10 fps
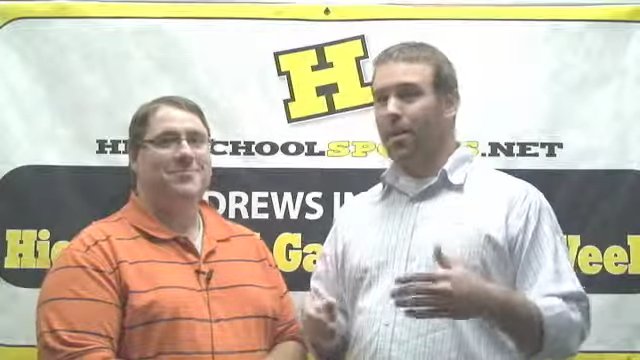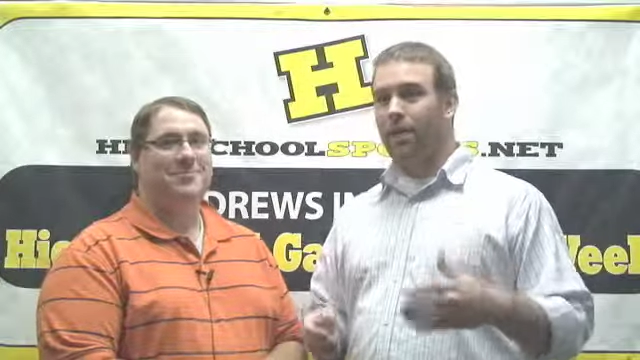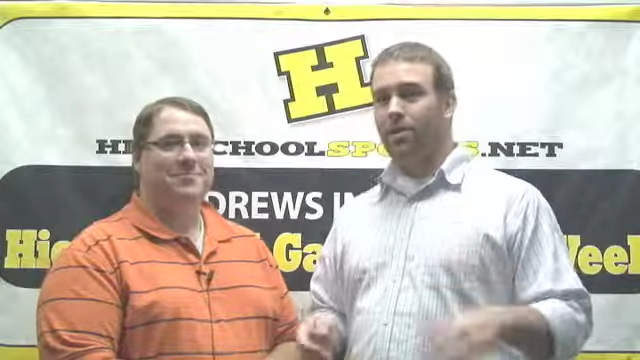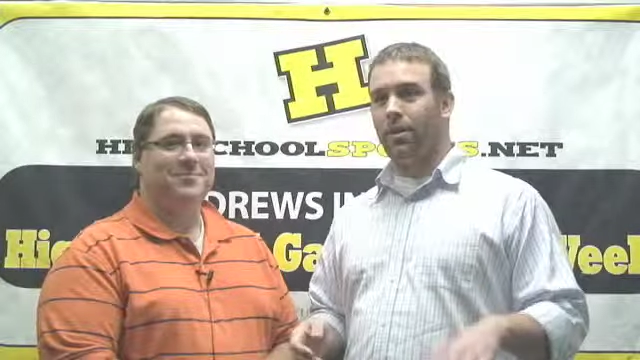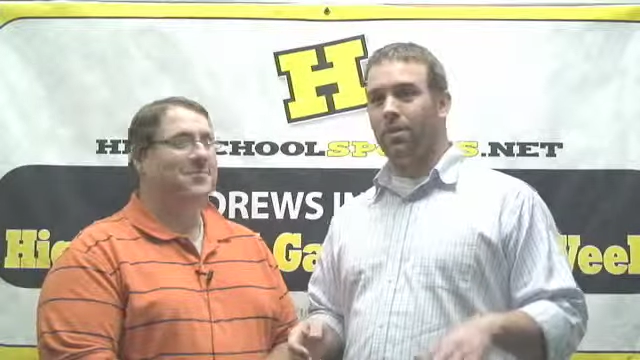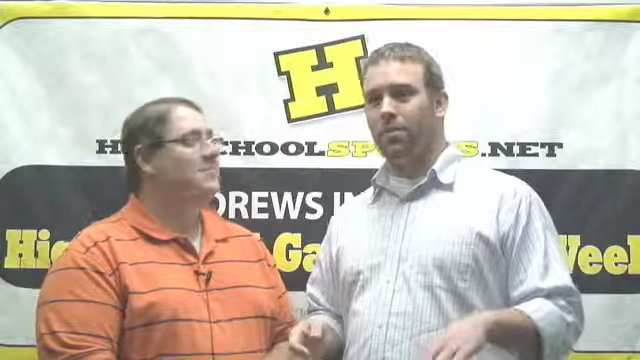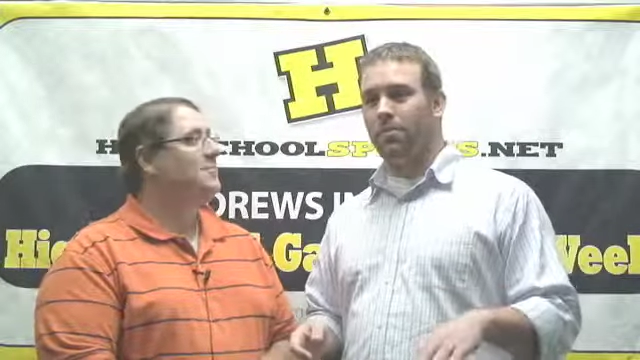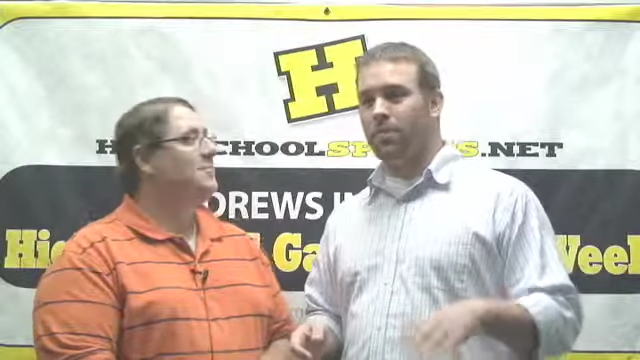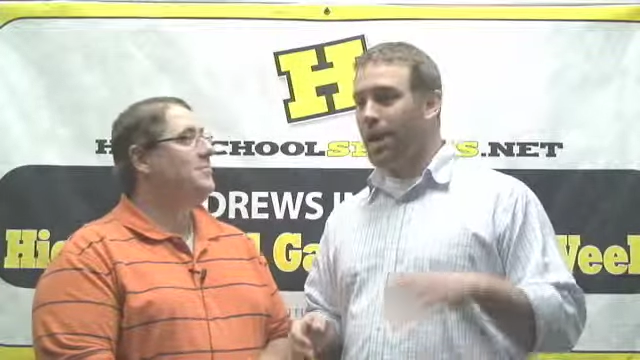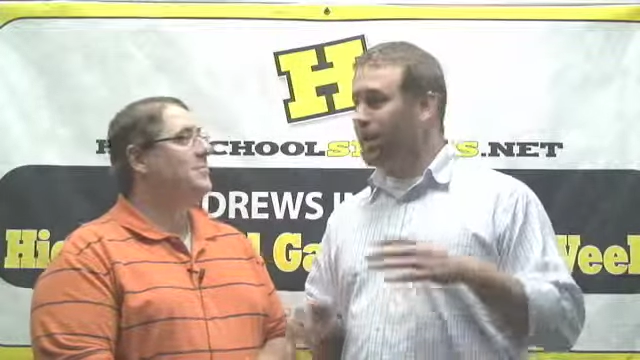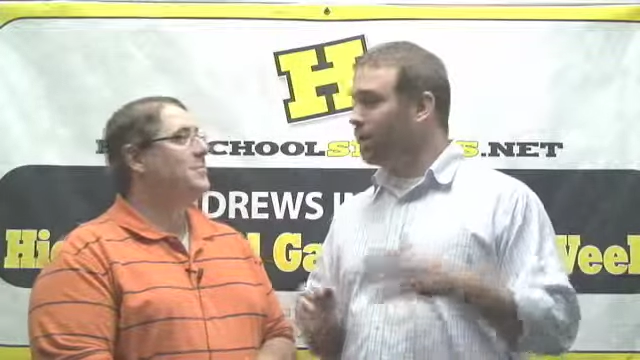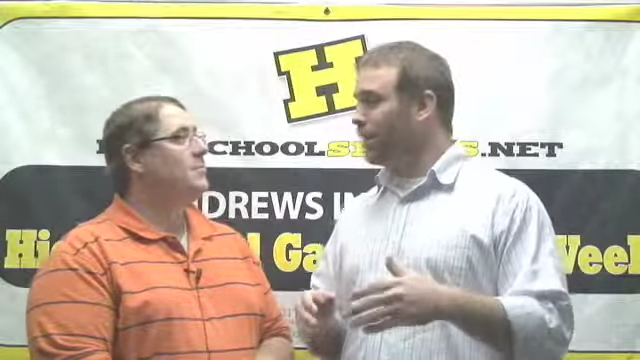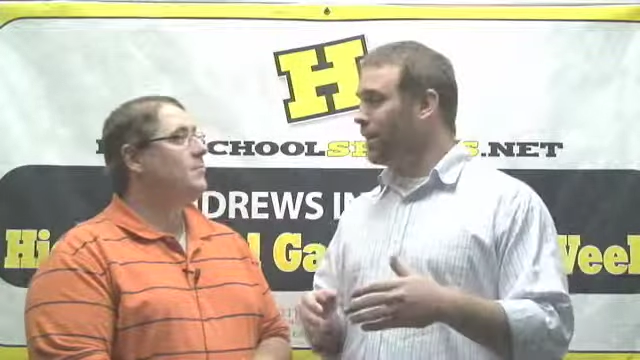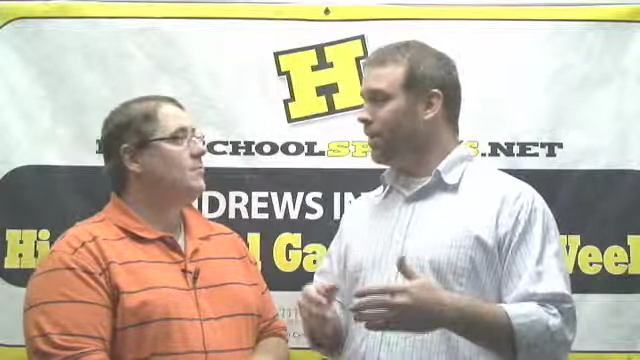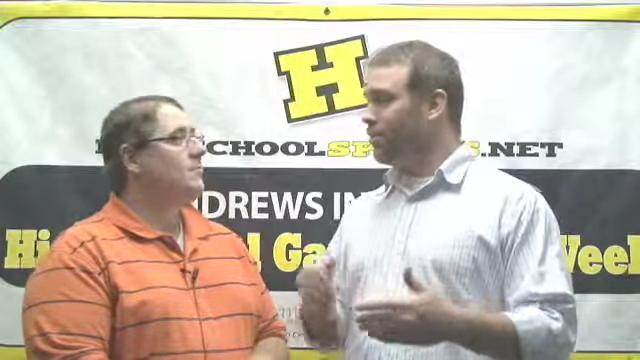Speaker 1: out, not only
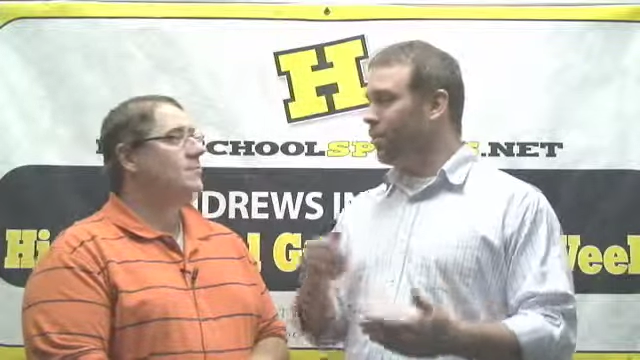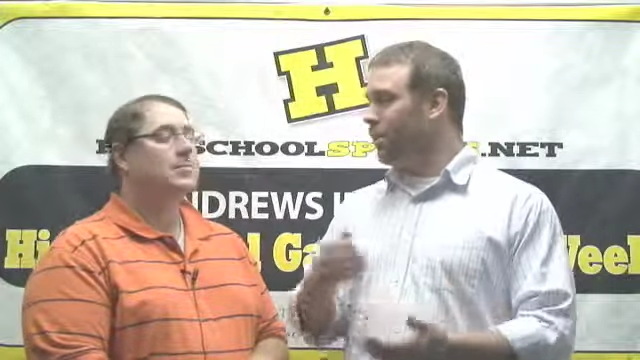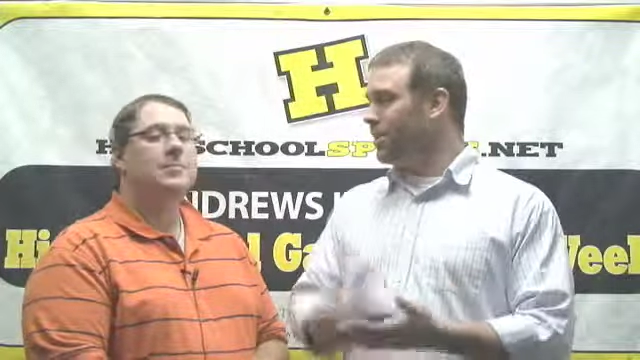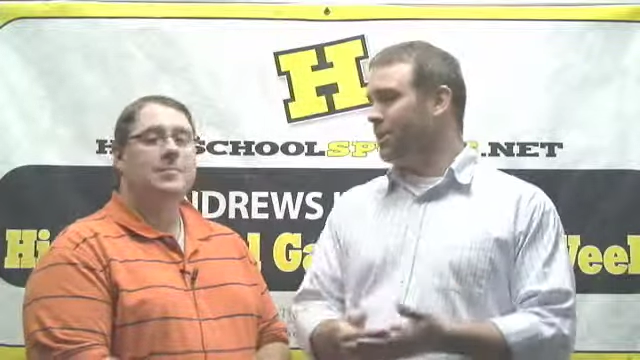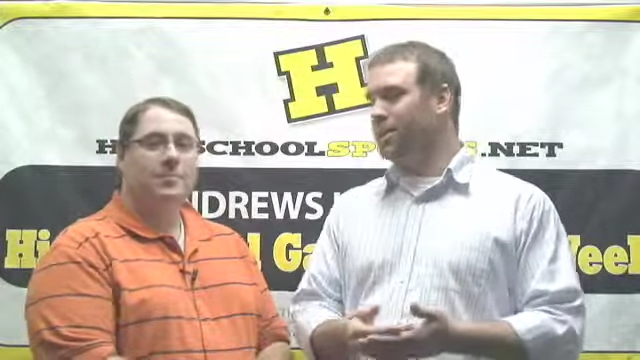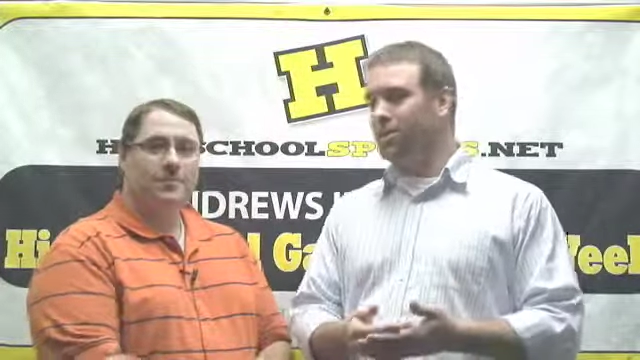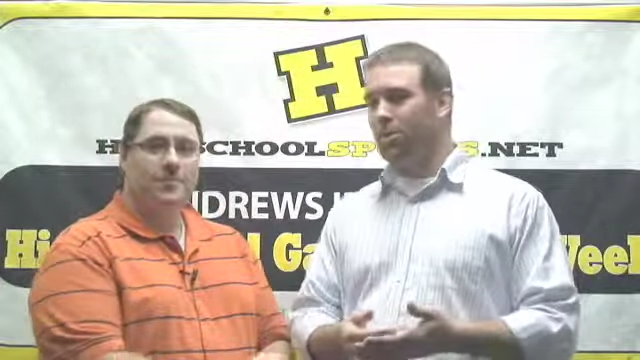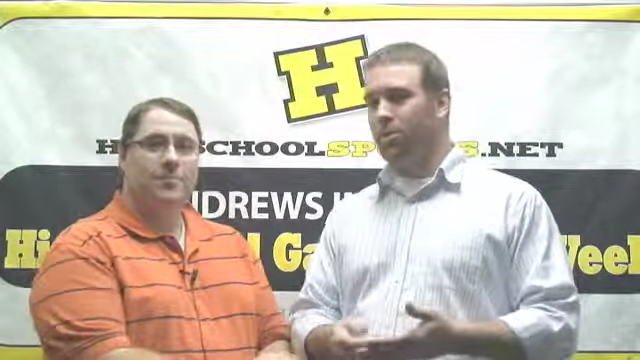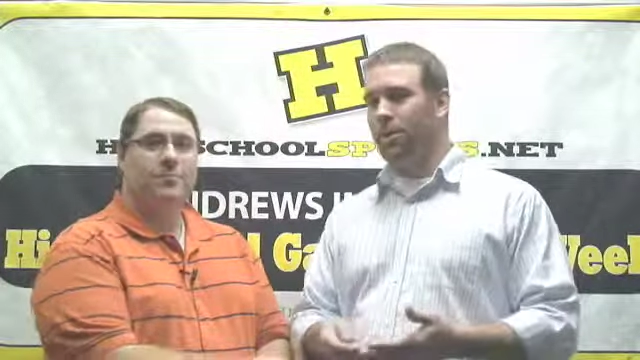get one city school